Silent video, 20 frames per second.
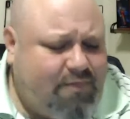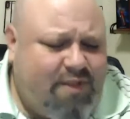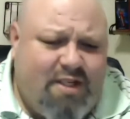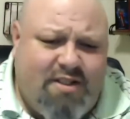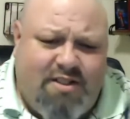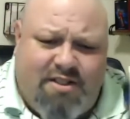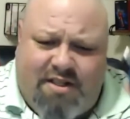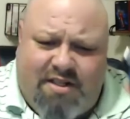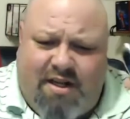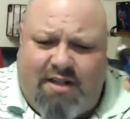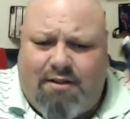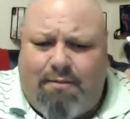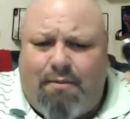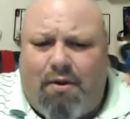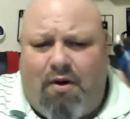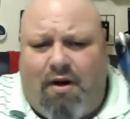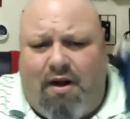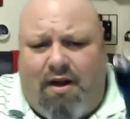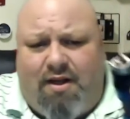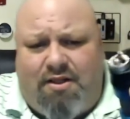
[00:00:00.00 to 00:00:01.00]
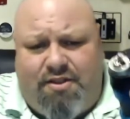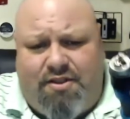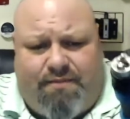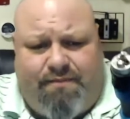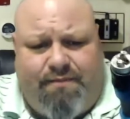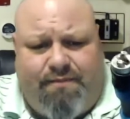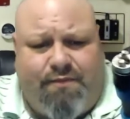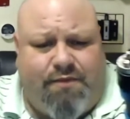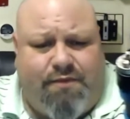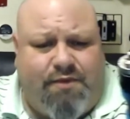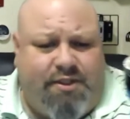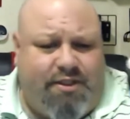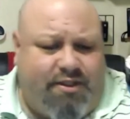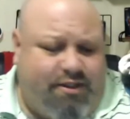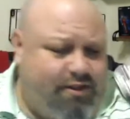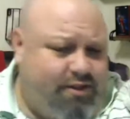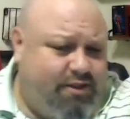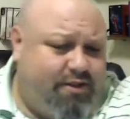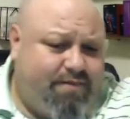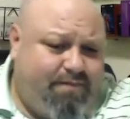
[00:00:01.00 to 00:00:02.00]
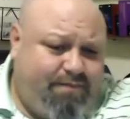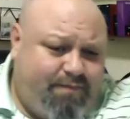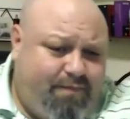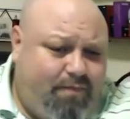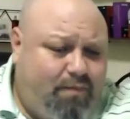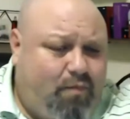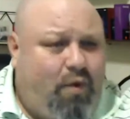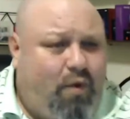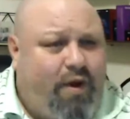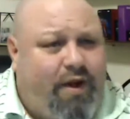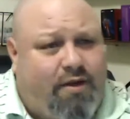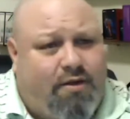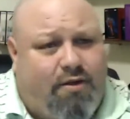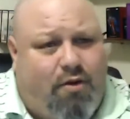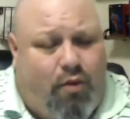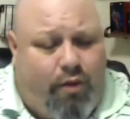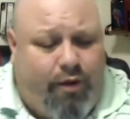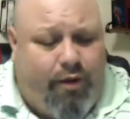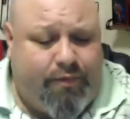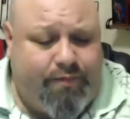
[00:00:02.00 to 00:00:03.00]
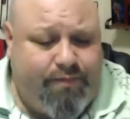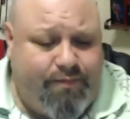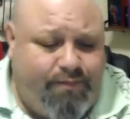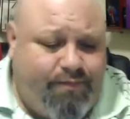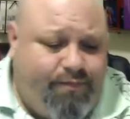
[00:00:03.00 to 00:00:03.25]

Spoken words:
I just got the barrage. It's just wick coiled.